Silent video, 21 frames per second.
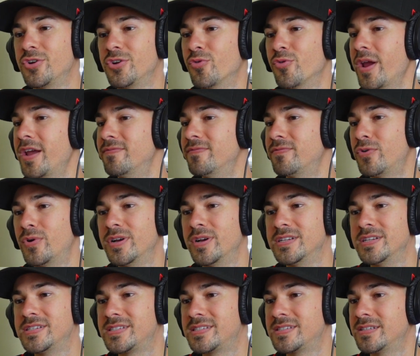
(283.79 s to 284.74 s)
Great
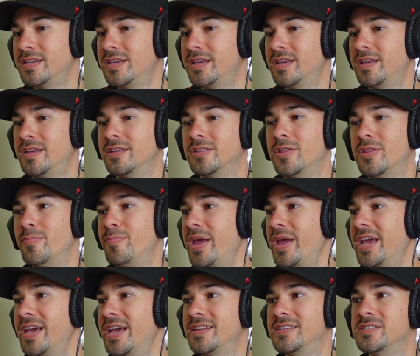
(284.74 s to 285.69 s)
voice. The
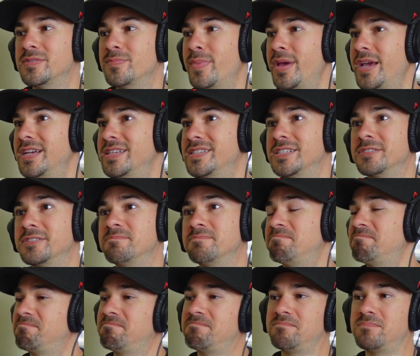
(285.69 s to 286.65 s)
band is
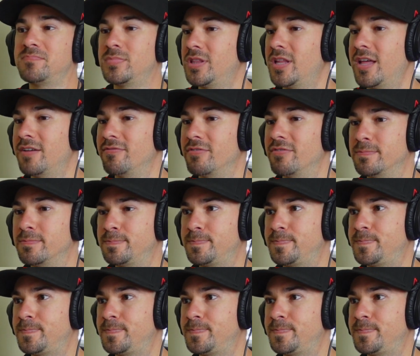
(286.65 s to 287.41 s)
amazing. Love it.